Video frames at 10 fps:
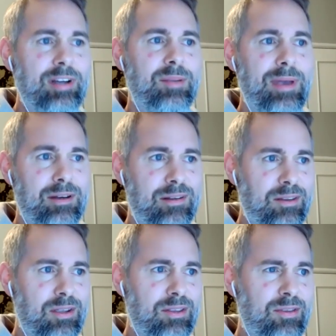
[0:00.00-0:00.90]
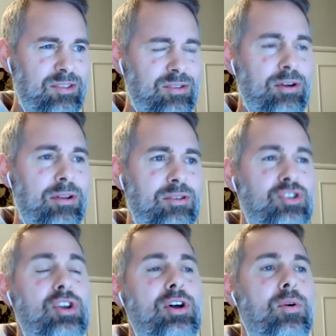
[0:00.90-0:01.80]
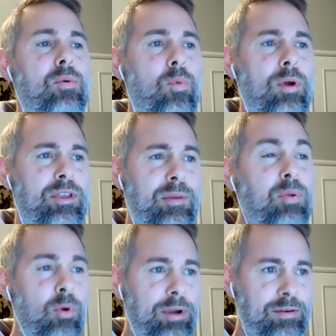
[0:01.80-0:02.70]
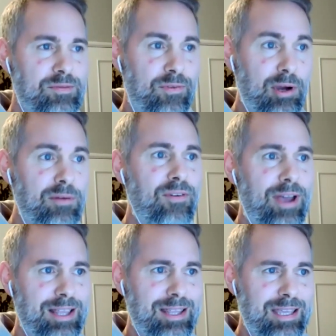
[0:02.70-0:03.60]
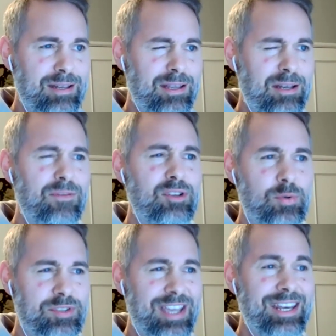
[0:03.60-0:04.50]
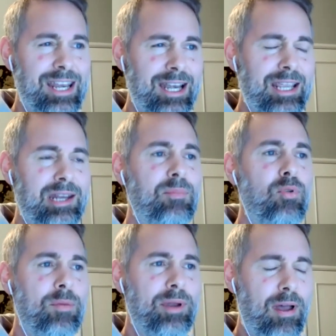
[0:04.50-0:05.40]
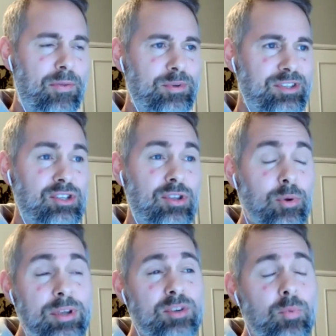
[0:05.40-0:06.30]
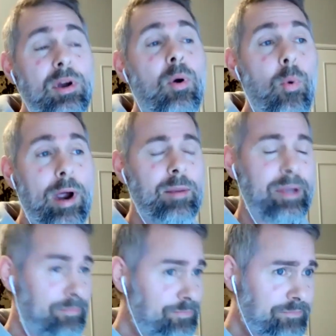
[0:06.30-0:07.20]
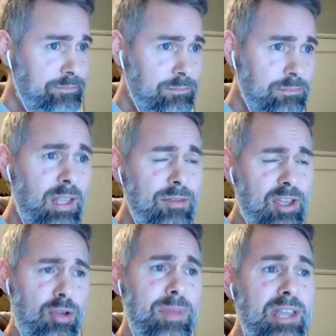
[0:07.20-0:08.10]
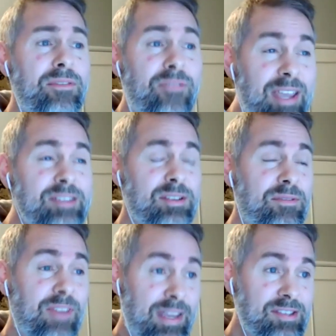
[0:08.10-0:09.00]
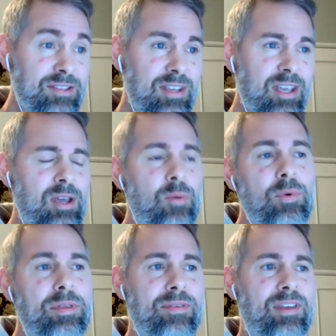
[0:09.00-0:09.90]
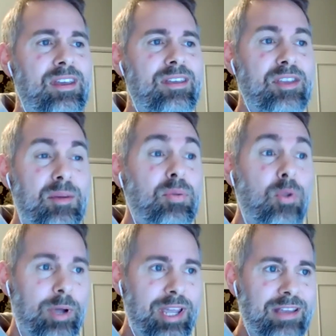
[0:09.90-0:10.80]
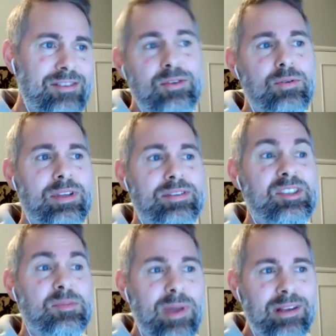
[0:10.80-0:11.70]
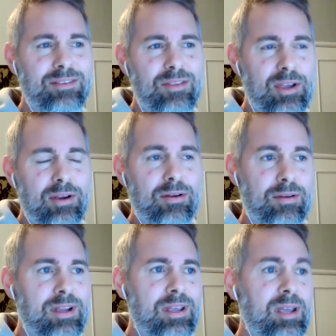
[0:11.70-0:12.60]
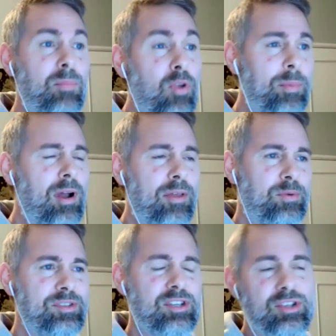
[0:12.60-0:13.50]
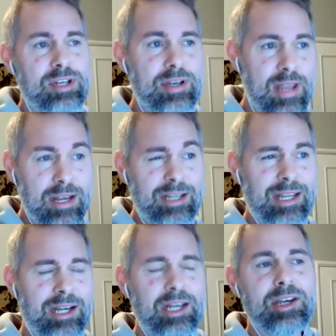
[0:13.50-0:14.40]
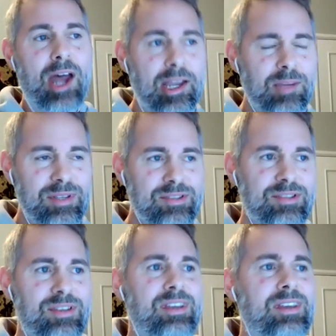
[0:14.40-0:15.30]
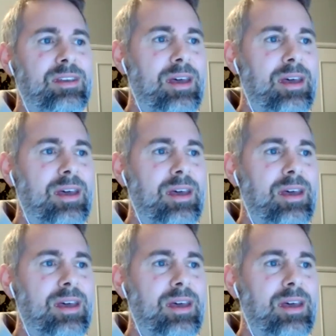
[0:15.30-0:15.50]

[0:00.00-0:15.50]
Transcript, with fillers: about at the start of the show, where the employer is verifying the individual's identity and employment authorization, there is a requirement that you meet face to face with the employee to inspect their employment authorization and identity documents mm-hmm.